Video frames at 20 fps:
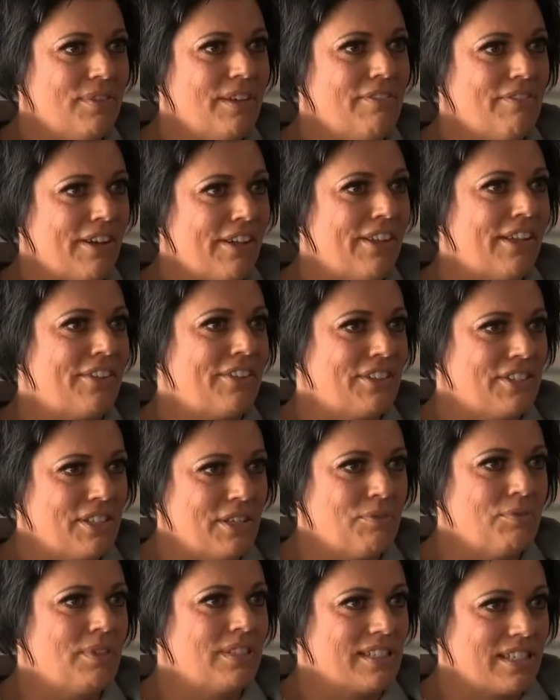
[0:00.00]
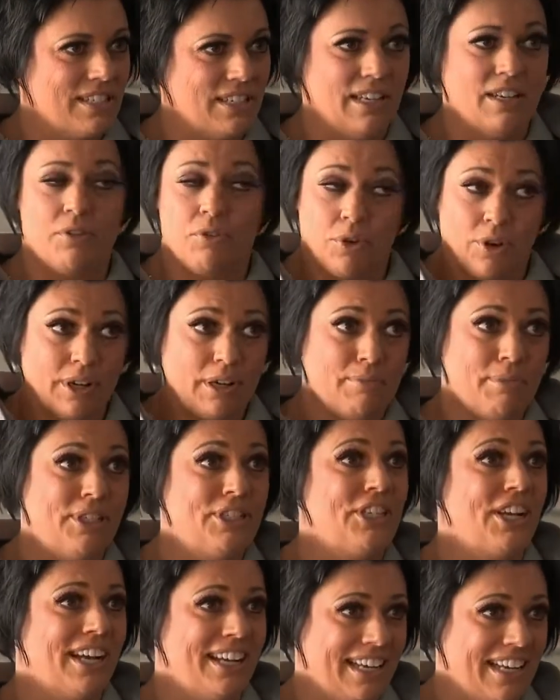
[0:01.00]
we felt like the sun was going to be
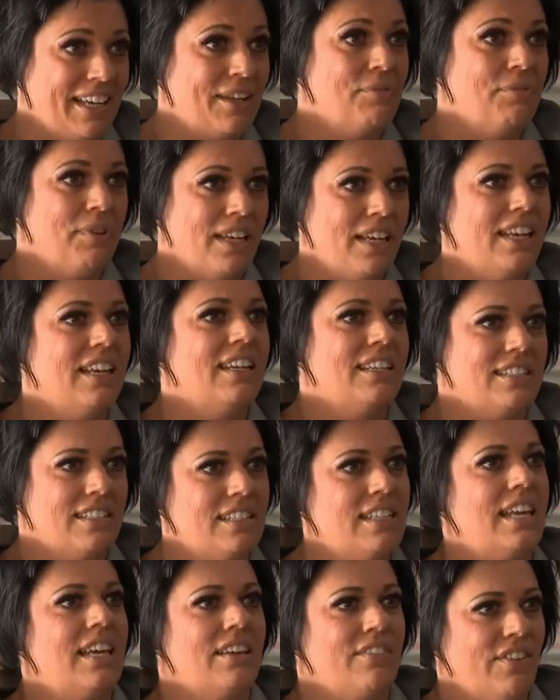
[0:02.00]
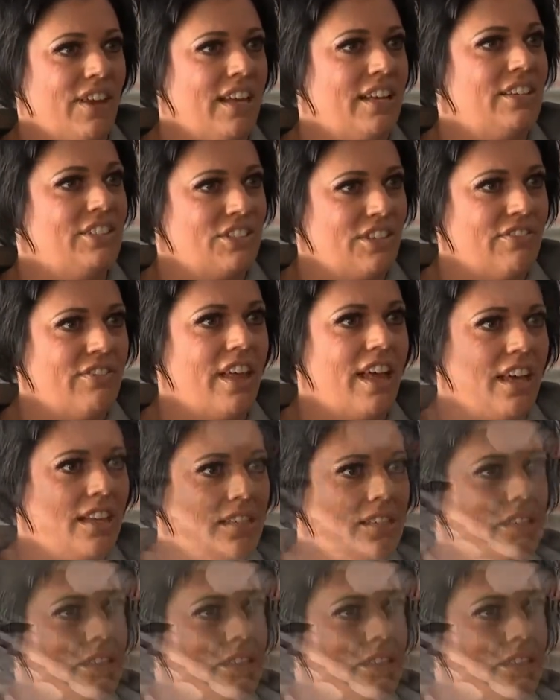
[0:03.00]
shining and we needed to take advantage of that.